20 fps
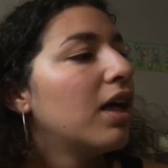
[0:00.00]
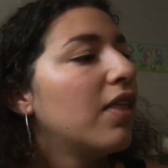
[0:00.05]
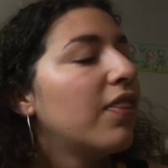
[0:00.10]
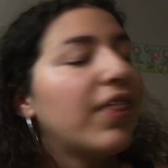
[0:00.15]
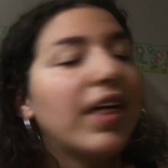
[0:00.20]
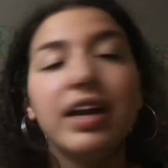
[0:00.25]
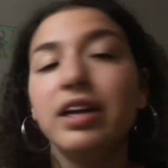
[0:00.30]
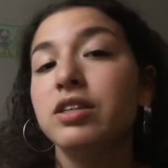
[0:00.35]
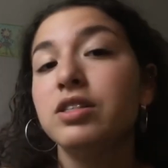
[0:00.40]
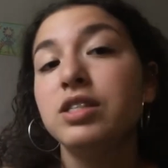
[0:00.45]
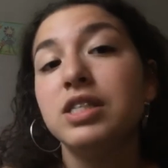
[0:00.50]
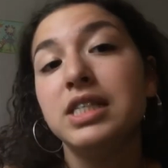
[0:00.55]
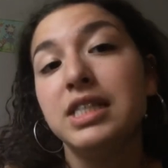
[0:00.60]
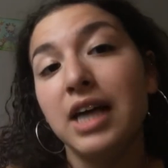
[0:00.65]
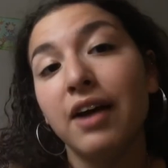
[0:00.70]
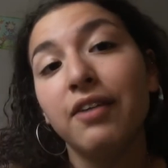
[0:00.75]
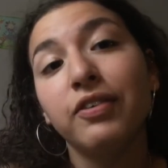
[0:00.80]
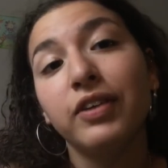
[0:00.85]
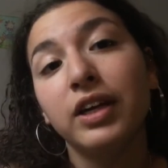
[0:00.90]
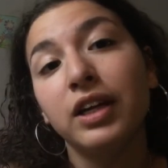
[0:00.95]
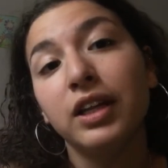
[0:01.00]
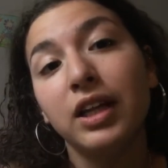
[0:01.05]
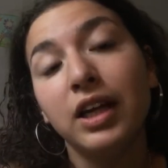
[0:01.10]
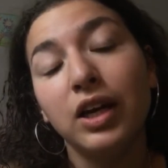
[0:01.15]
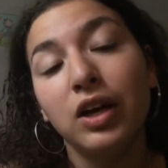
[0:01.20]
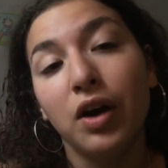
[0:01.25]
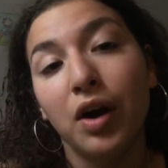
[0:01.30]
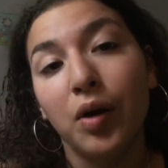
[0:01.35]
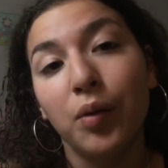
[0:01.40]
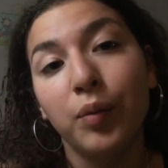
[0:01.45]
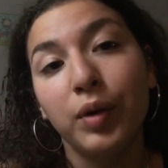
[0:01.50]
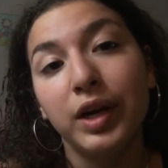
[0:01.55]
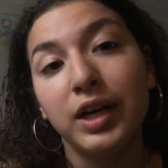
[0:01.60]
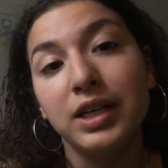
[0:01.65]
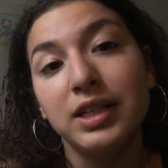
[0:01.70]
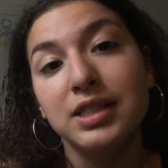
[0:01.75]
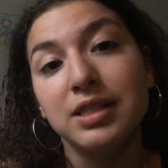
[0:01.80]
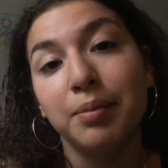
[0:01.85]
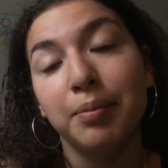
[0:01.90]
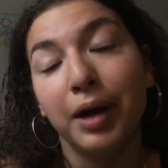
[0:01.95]
That is definitely not what
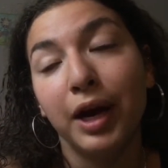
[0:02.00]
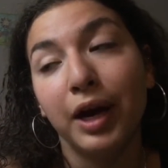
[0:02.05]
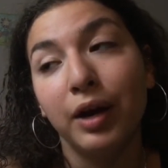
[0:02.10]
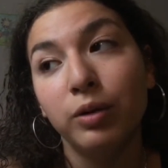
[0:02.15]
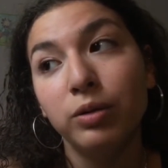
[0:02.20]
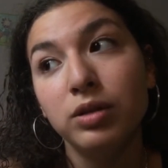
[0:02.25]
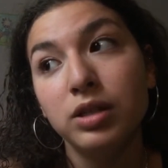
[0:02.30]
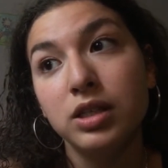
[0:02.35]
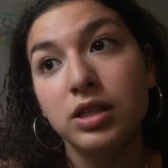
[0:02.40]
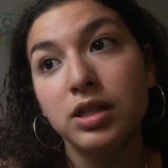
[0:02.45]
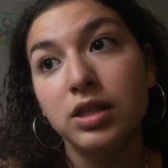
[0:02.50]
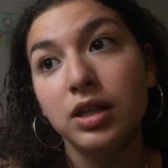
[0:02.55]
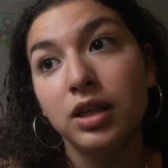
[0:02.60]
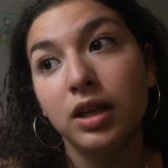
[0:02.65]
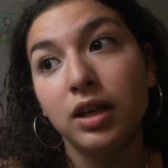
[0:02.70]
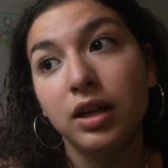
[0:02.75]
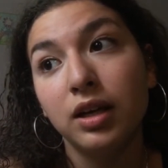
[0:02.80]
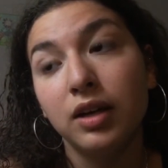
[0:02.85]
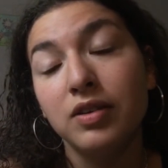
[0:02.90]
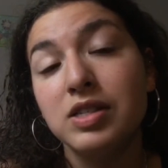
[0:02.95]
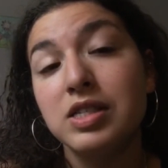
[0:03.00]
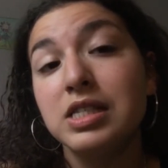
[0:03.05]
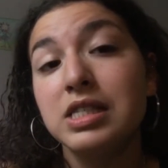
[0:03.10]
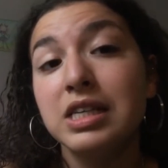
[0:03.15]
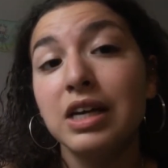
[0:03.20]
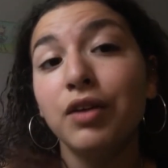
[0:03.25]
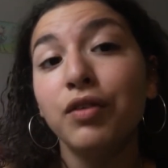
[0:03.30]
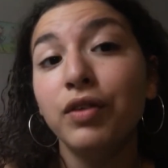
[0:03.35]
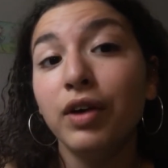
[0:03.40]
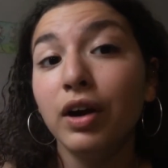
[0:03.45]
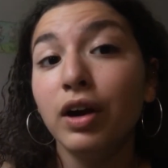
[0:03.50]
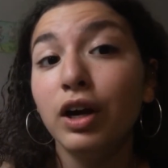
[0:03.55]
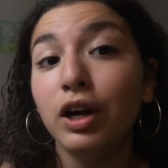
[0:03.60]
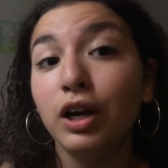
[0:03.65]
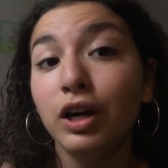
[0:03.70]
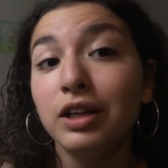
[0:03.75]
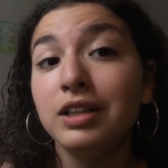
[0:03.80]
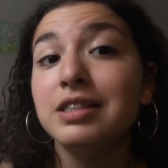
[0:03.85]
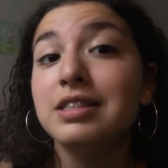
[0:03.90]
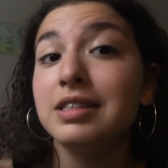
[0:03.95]
it's about. Still very
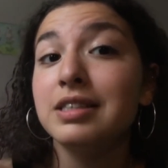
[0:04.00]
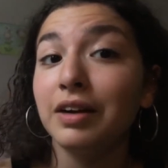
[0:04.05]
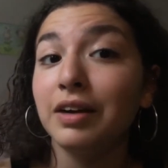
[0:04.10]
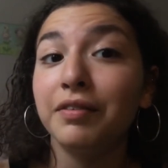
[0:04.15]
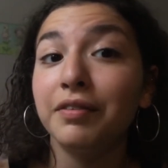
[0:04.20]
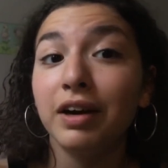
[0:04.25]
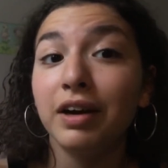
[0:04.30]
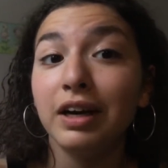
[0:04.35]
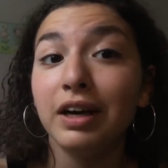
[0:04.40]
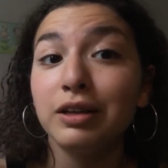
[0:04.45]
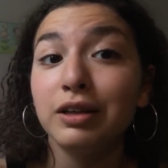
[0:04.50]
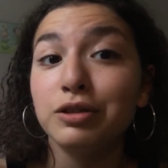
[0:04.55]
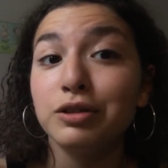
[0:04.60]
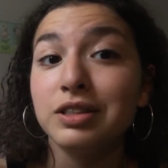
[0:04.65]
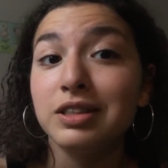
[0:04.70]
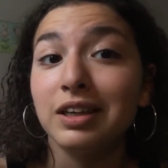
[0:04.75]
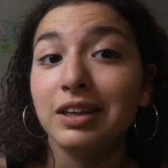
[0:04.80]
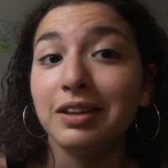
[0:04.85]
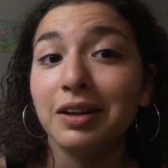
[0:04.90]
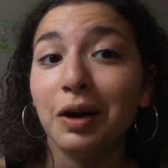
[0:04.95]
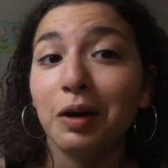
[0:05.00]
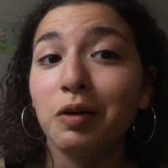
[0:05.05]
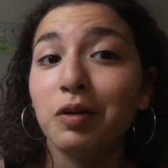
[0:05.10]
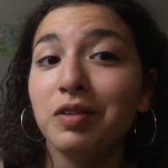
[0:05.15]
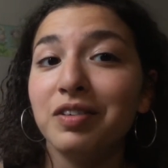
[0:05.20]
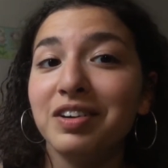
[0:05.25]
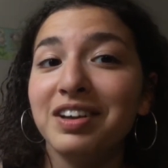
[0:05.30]
good, still very interesting though.